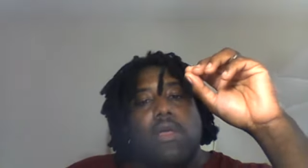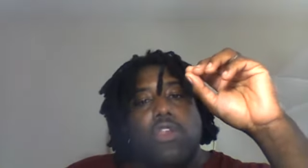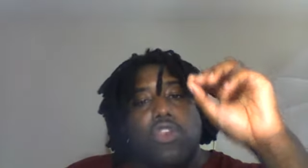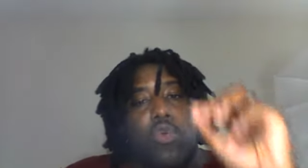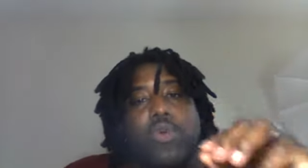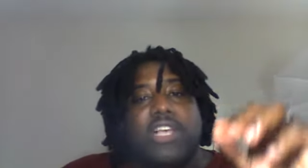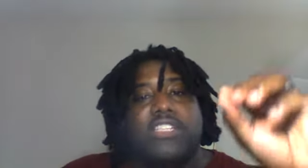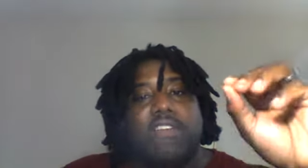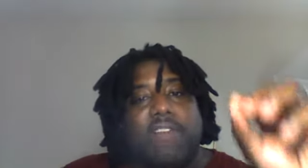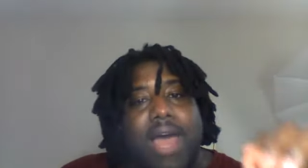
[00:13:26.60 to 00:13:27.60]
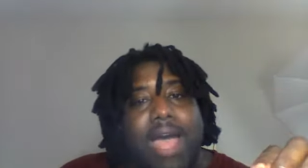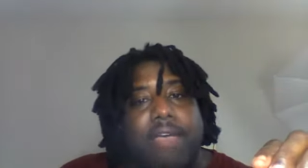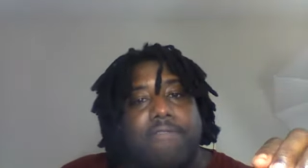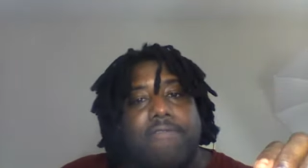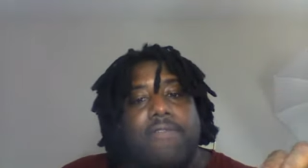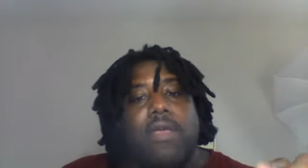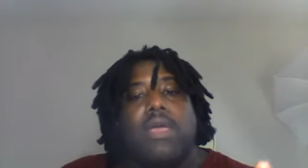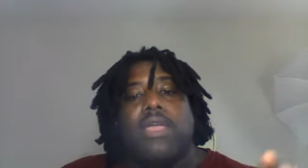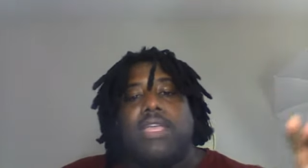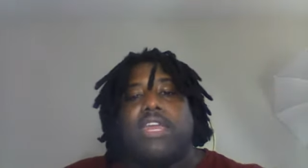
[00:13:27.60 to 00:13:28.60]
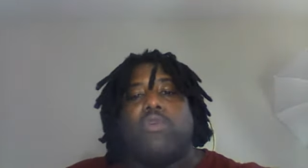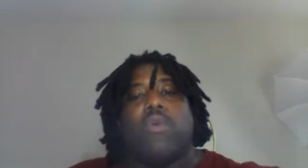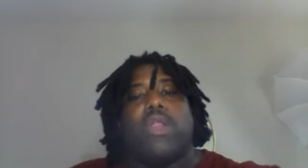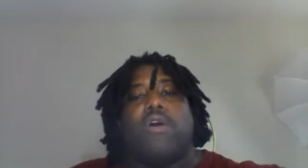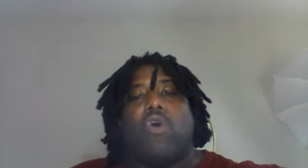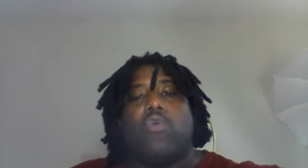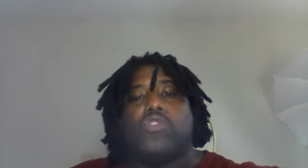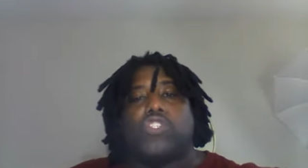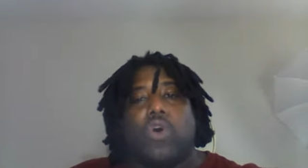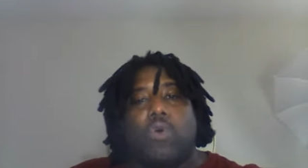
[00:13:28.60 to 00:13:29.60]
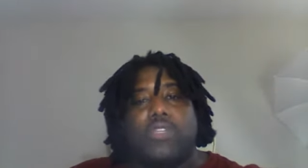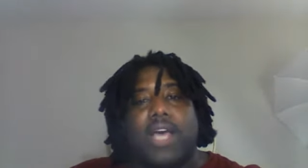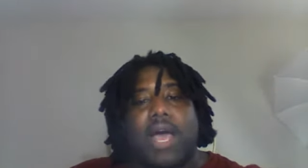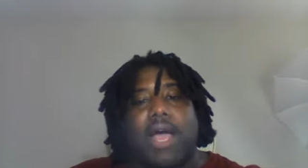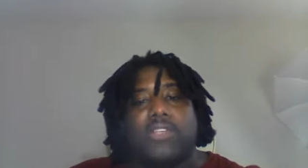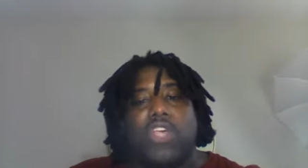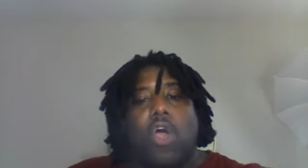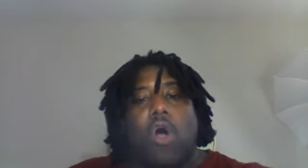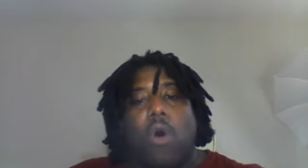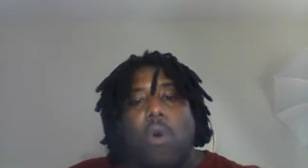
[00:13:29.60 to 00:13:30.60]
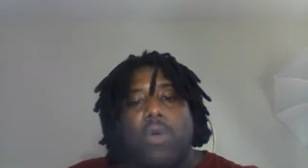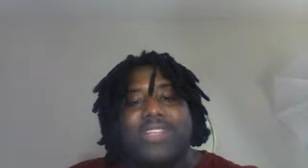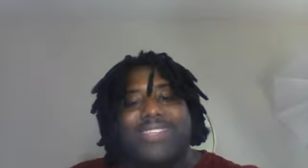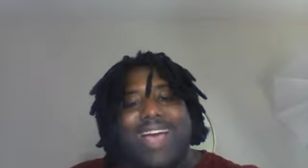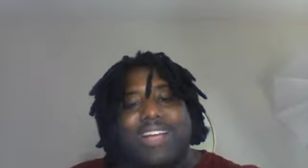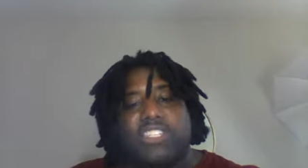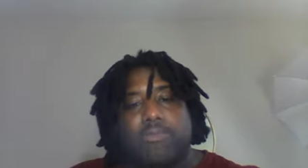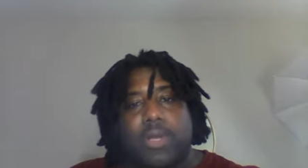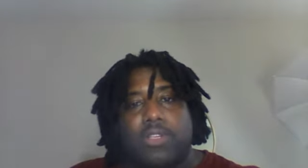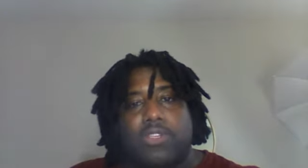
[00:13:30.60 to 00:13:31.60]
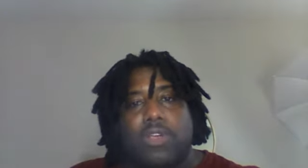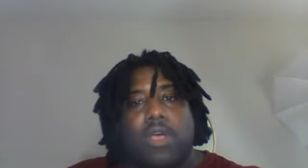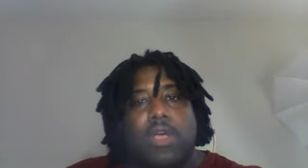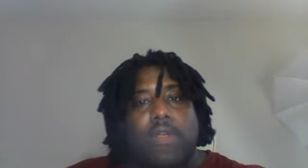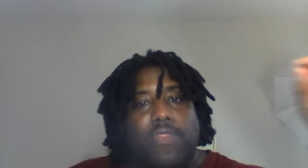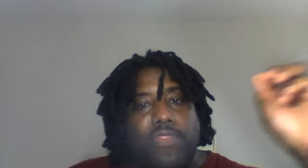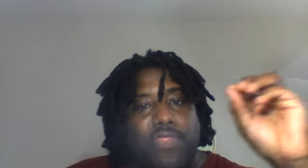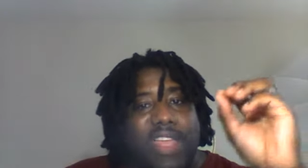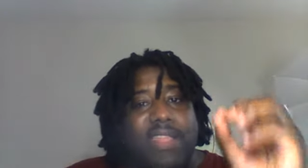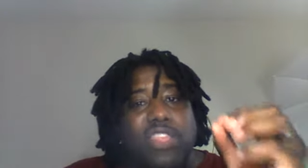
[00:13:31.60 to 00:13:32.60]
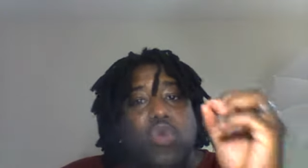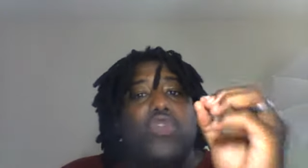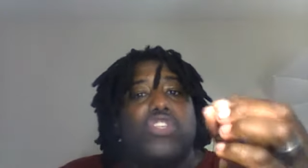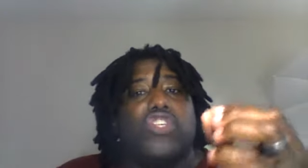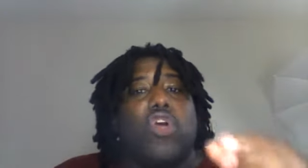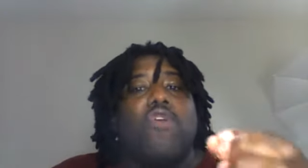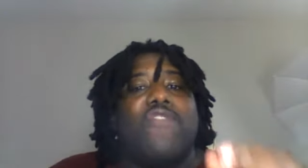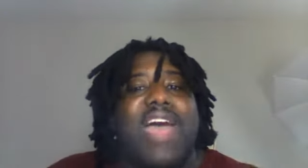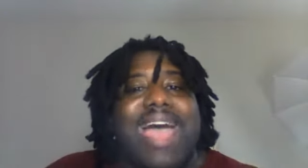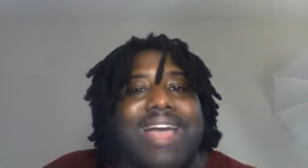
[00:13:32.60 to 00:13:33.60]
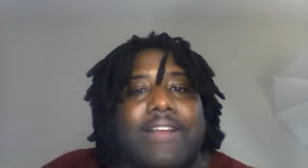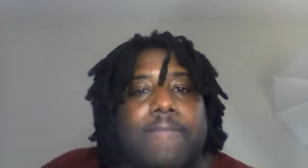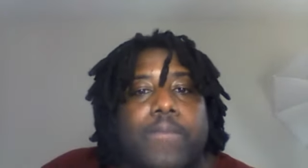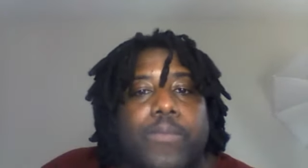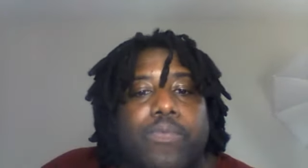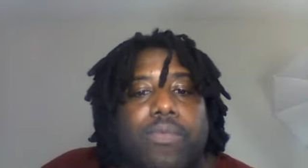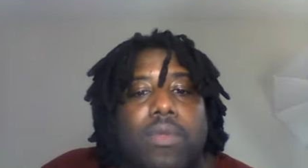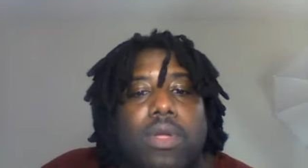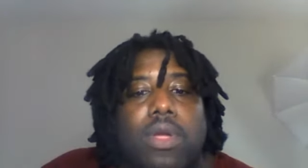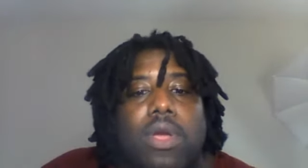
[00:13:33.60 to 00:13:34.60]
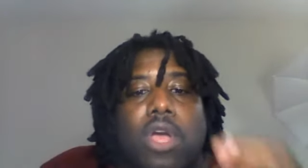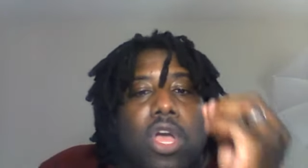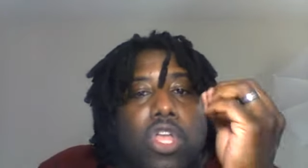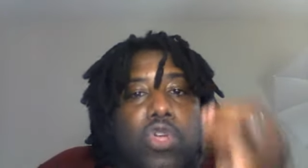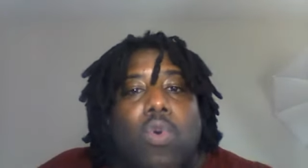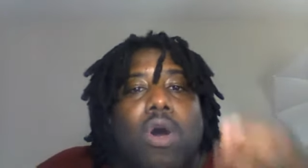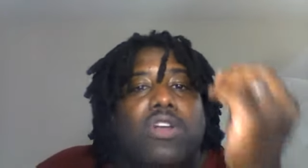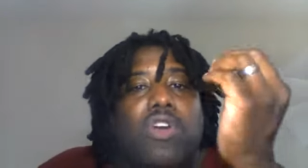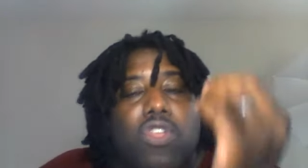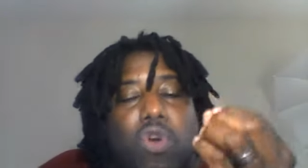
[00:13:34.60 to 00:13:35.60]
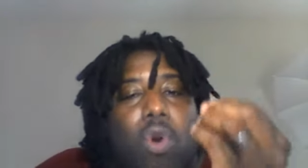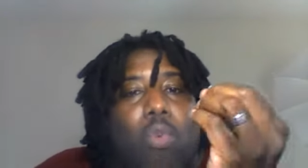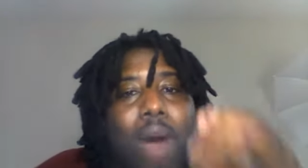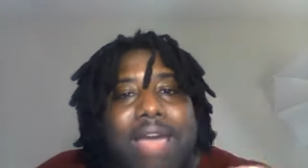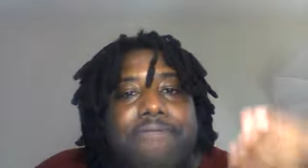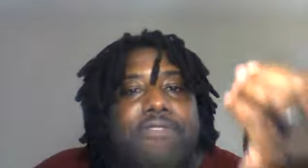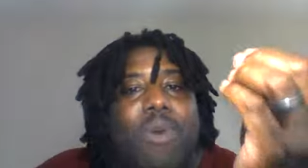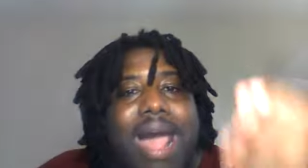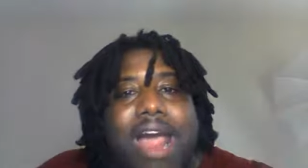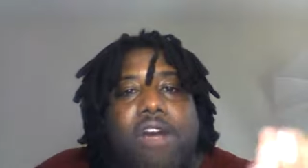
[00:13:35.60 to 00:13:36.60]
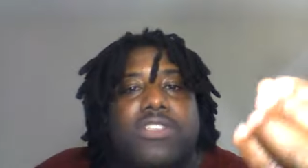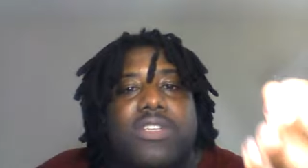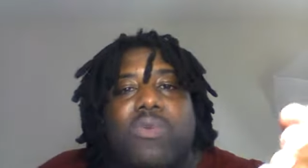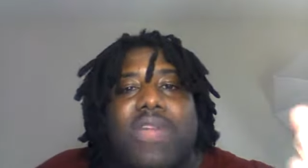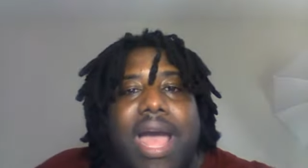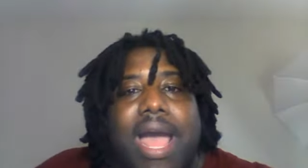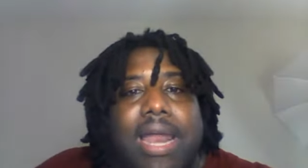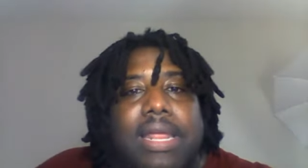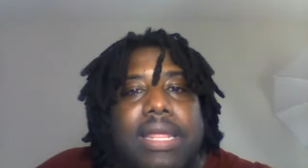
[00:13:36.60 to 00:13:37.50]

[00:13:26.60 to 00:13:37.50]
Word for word: newness of life, getting rid of old soul ties, old attachments. You deserve that. You are you're rightful heir to that.